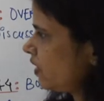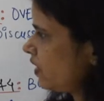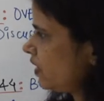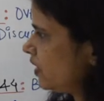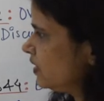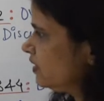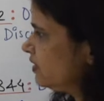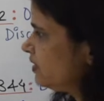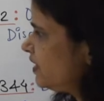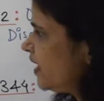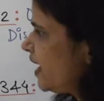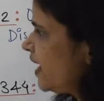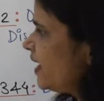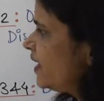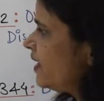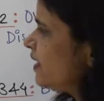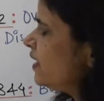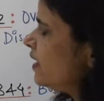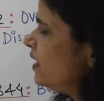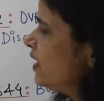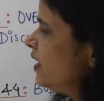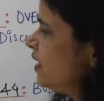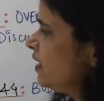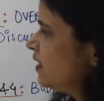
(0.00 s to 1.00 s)

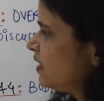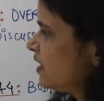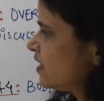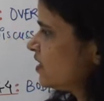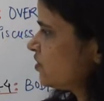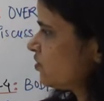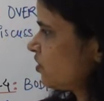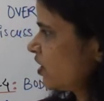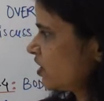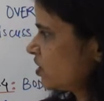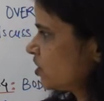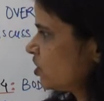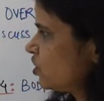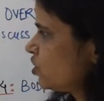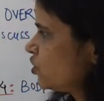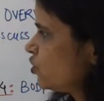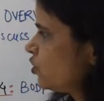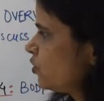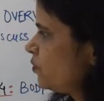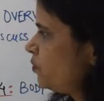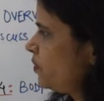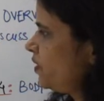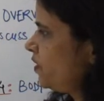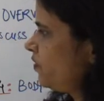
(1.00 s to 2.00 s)
Then the structure
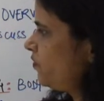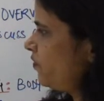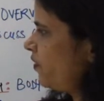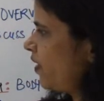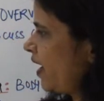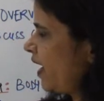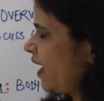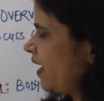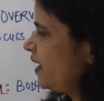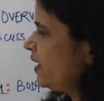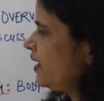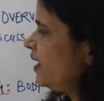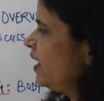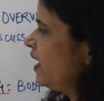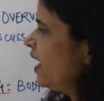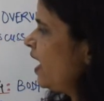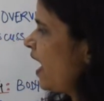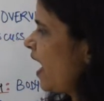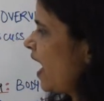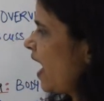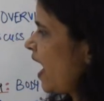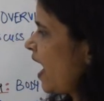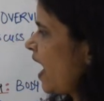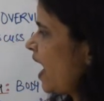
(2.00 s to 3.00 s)
should be fine
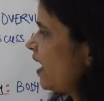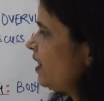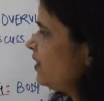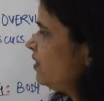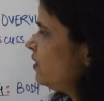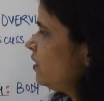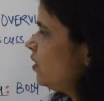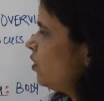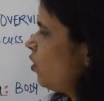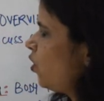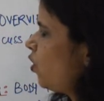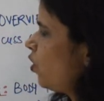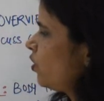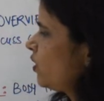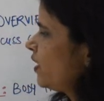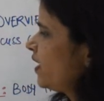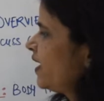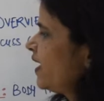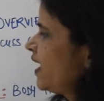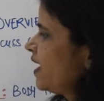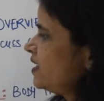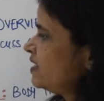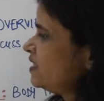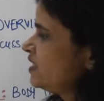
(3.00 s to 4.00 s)
and the
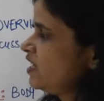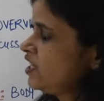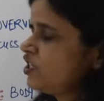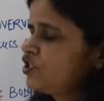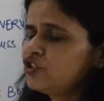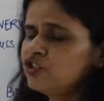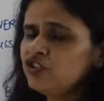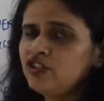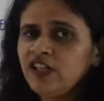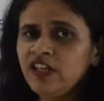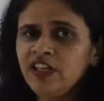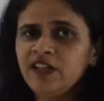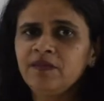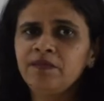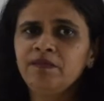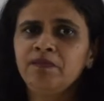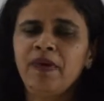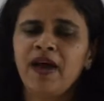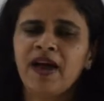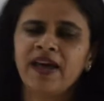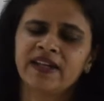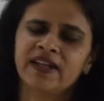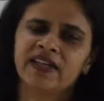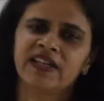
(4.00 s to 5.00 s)
organization in
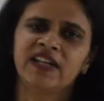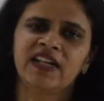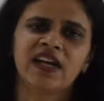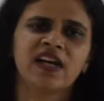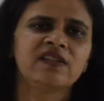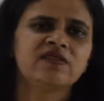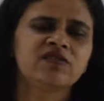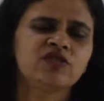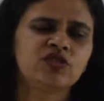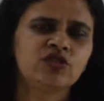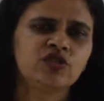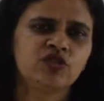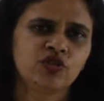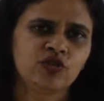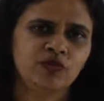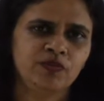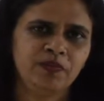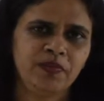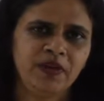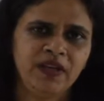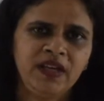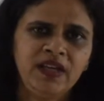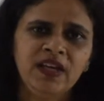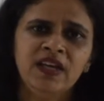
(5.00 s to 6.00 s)
paragraphs
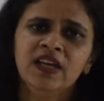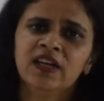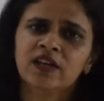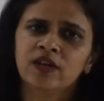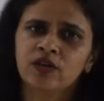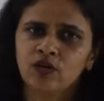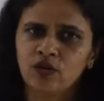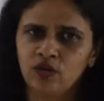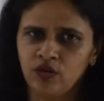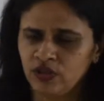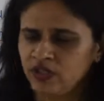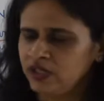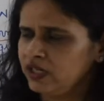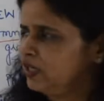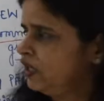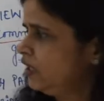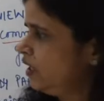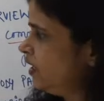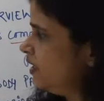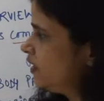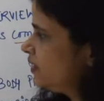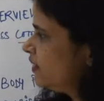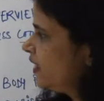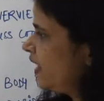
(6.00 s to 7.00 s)
should be good.
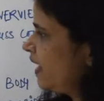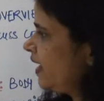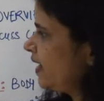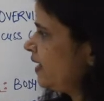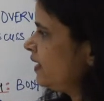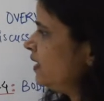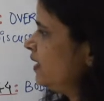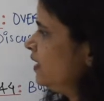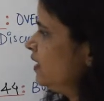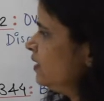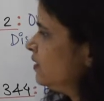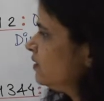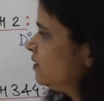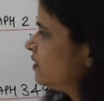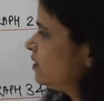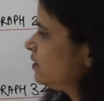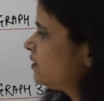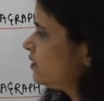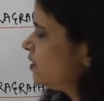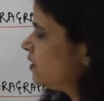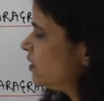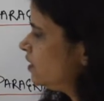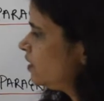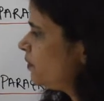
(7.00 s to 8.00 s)
Then the
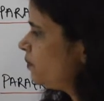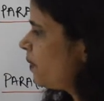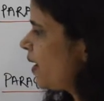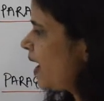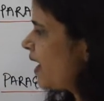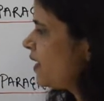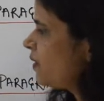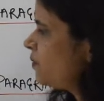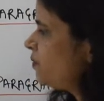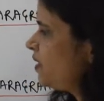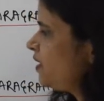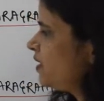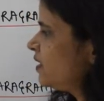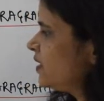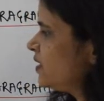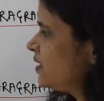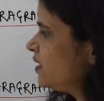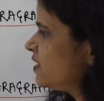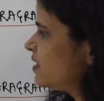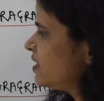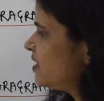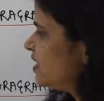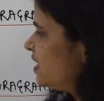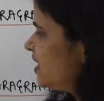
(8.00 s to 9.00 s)
third parameter
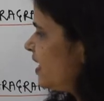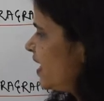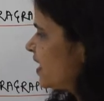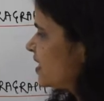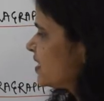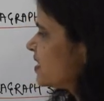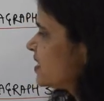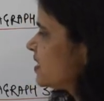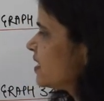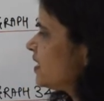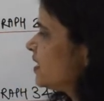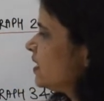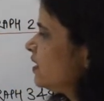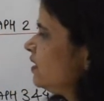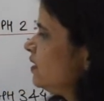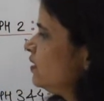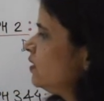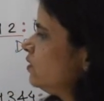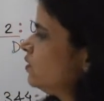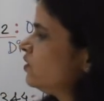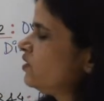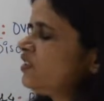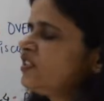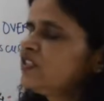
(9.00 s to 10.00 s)
is
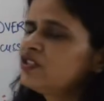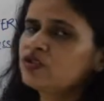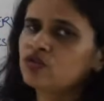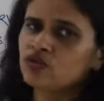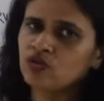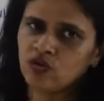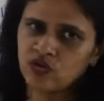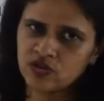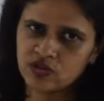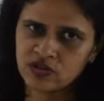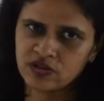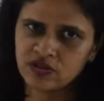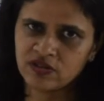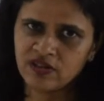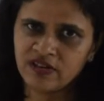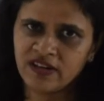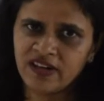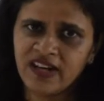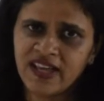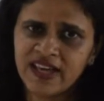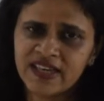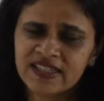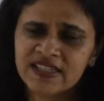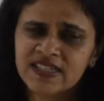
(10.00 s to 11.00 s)
lexical resource.
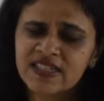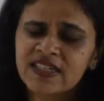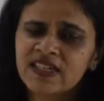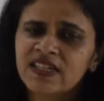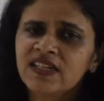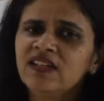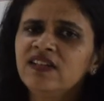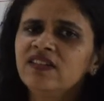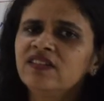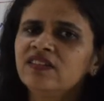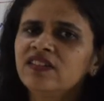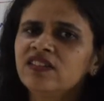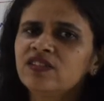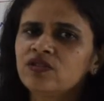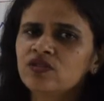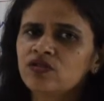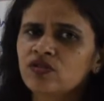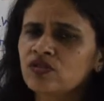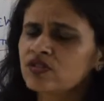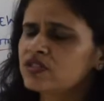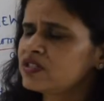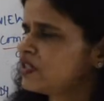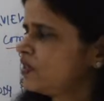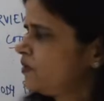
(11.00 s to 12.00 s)
Lexical
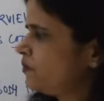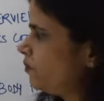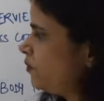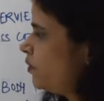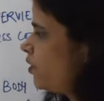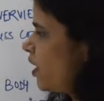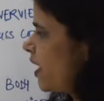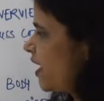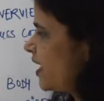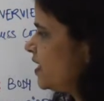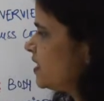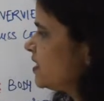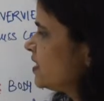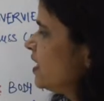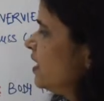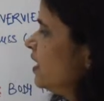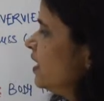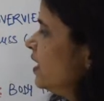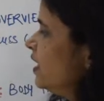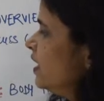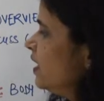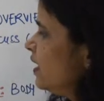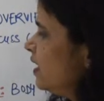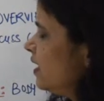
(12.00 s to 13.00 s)
resource implies
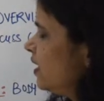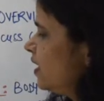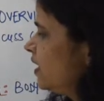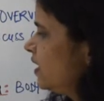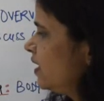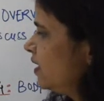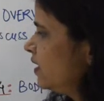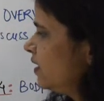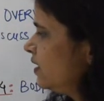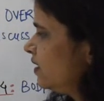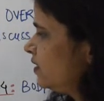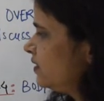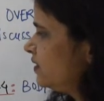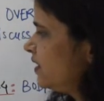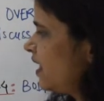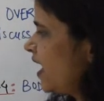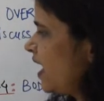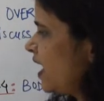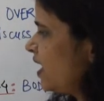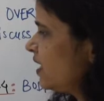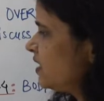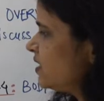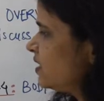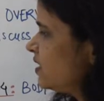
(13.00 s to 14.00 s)

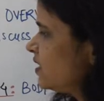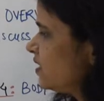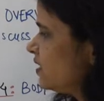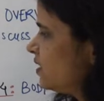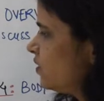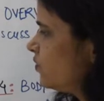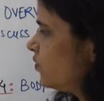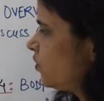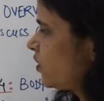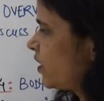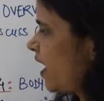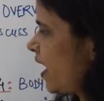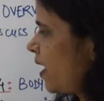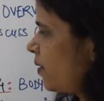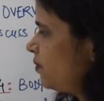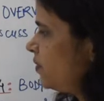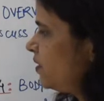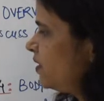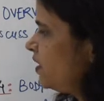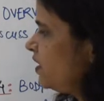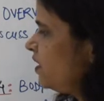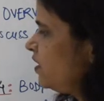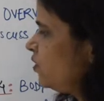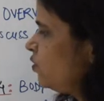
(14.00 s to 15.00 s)
that the
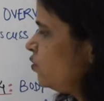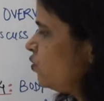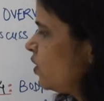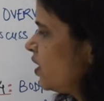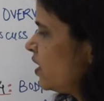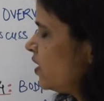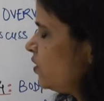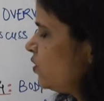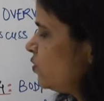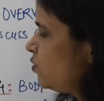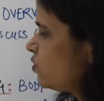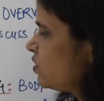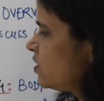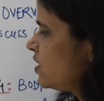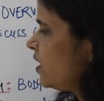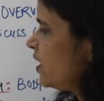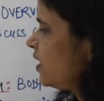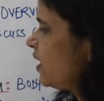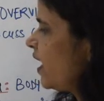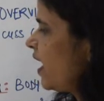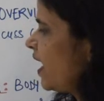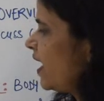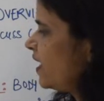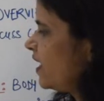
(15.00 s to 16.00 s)
vocabulary you are
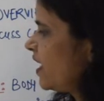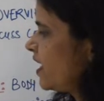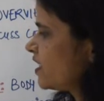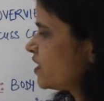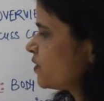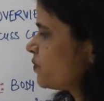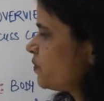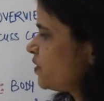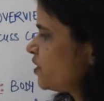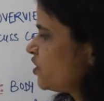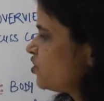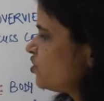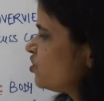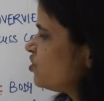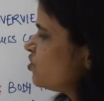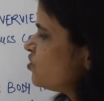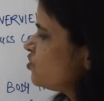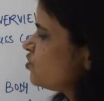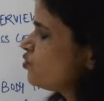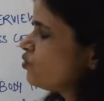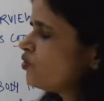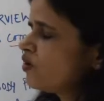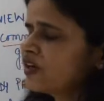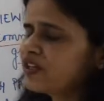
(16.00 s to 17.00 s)
using and
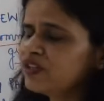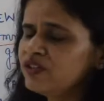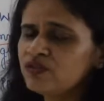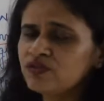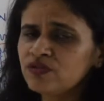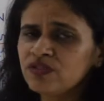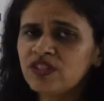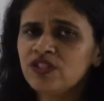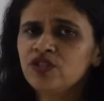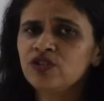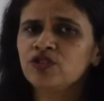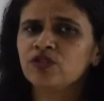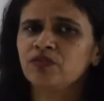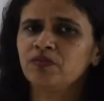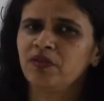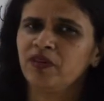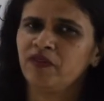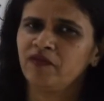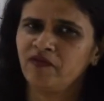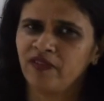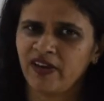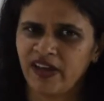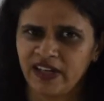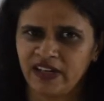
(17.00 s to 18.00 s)
expressions you are using should
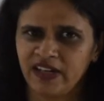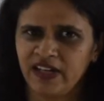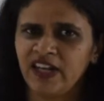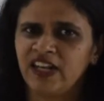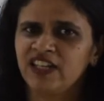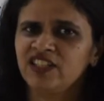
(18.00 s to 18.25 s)
be fine.